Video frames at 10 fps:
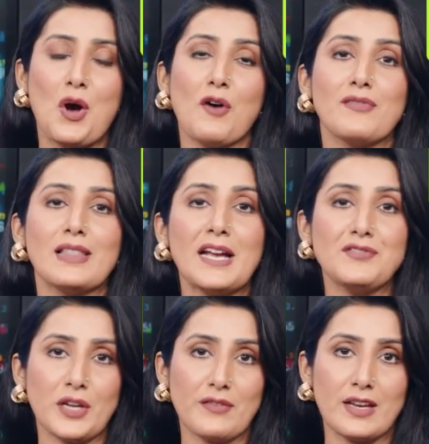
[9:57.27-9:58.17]
of live
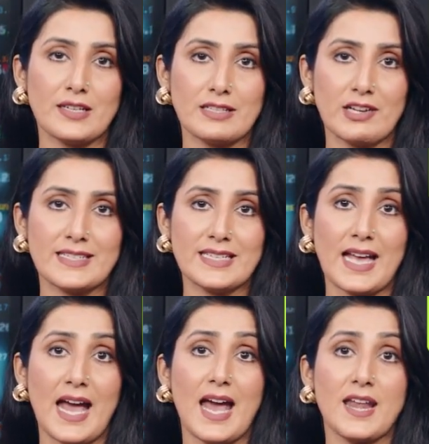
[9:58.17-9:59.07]

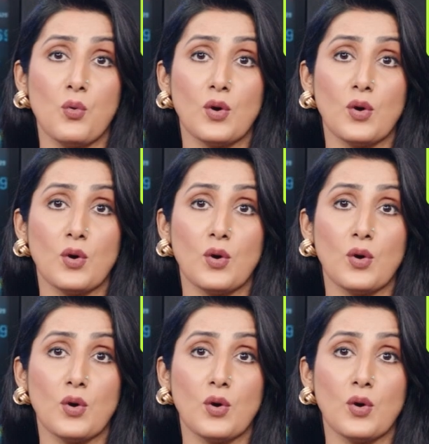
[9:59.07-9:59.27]
trading and